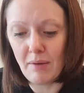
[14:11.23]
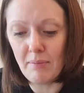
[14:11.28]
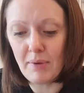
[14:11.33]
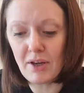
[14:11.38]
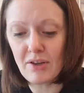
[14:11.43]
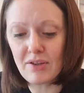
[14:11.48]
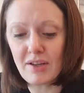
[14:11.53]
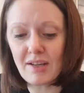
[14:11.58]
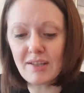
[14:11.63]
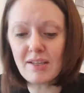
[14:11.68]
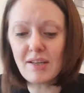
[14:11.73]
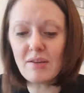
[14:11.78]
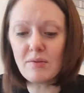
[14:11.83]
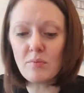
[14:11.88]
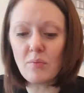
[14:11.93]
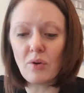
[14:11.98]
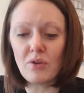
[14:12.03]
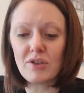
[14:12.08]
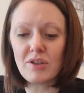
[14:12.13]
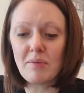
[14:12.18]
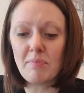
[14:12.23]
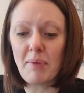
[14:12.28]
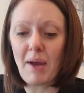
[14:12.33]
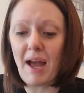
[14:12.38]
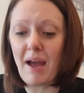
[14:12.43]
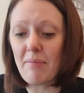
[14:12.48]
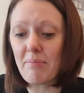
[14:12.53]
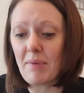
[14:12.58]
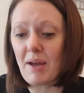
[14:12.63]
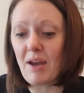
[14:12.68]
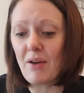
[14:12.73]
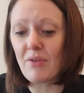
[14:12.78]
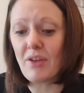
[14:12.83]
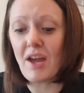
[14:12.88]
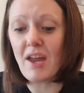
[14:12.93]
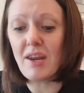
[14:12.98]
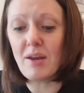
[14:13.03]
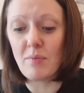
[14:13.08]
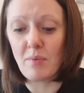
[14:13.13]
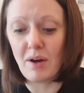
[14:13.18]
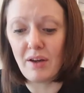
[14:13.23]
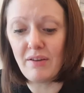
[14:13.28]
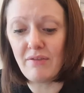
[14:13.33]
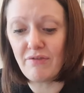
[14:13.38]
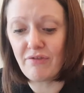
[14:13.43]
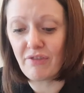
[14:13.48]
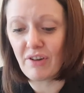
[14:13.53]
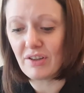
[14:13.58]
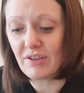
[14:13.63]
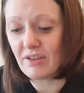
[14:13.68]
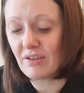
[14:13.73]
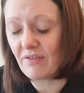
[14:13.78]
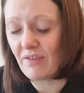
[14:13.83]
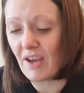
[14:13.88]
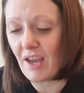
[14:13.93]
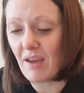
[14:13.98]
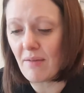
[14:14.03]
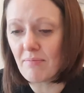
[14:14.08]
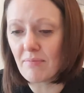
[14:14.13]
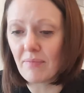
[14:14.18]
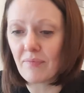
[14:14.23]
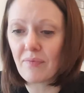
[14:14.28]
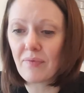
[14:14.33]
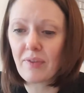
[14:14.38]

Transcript: Because I didn't want to badmouth anyone in front of him.